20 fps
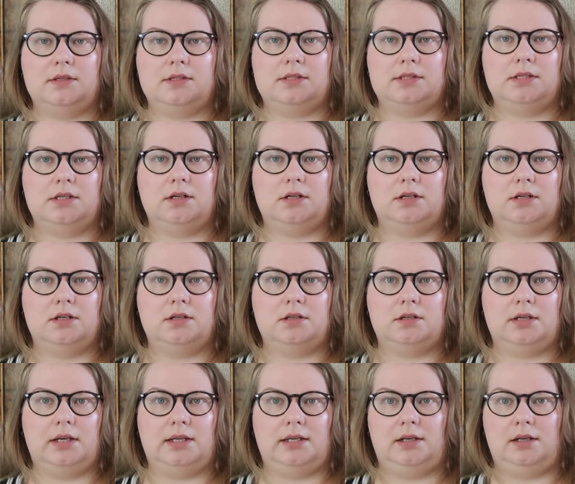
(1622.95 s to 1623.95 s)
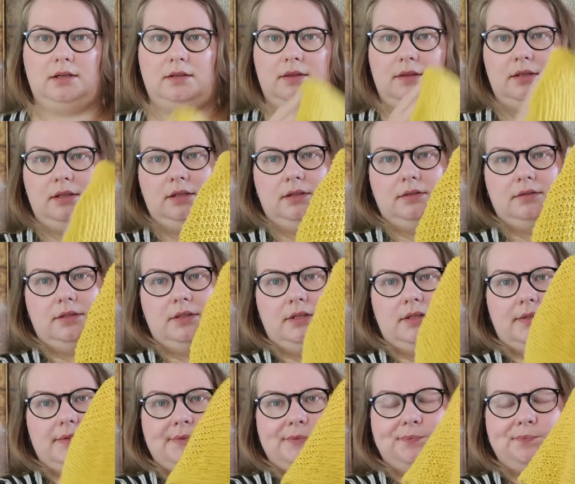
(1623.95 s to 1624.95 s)
this yarn, and I think
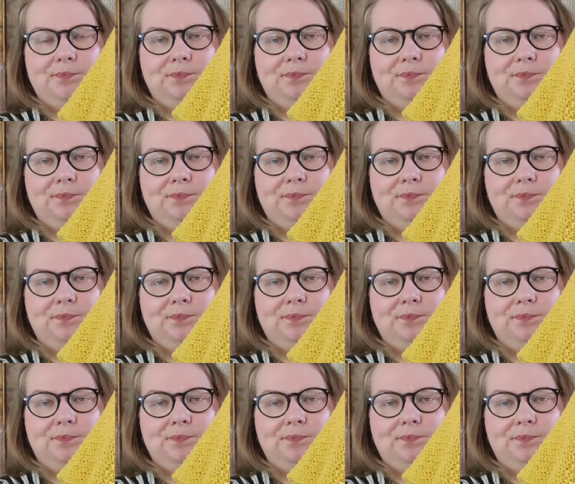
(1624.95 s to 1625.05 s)
that